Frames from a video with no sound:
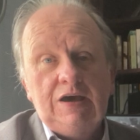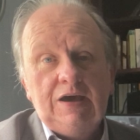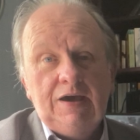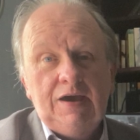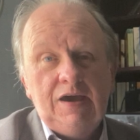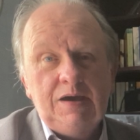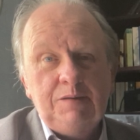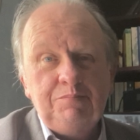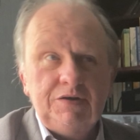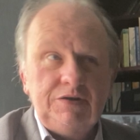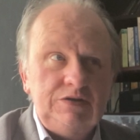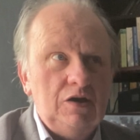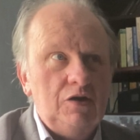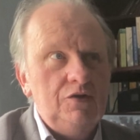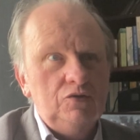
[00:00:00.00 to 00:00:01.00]
here, but
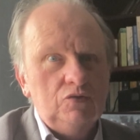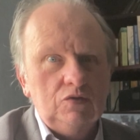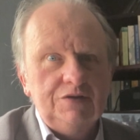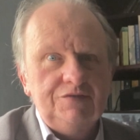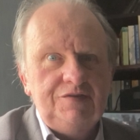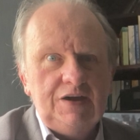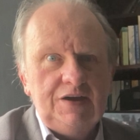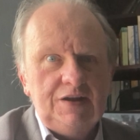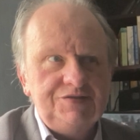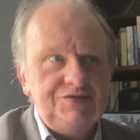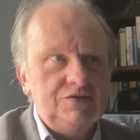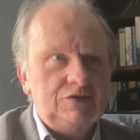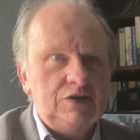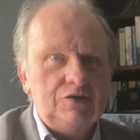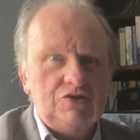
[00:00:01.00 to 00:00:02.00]
not all of it. Let's
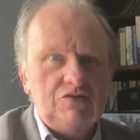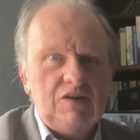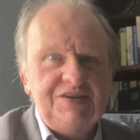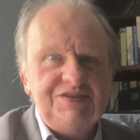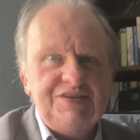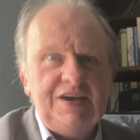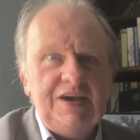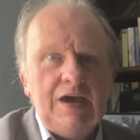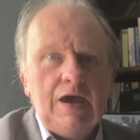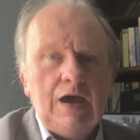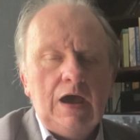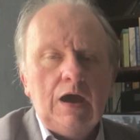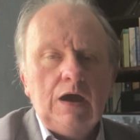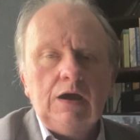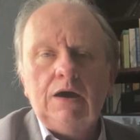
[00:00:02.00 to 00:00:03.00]
not go crazy.
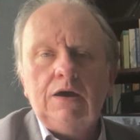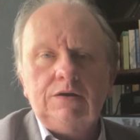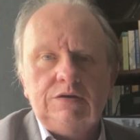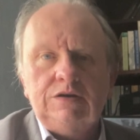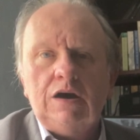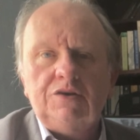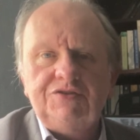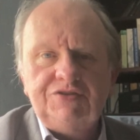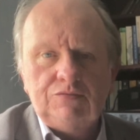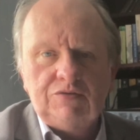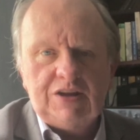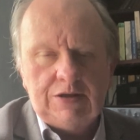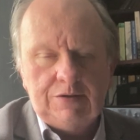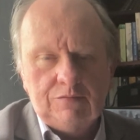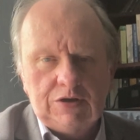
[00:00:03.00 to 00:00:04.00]
I'll do what
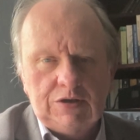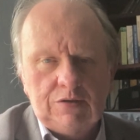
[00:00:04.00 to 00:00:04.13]
anybody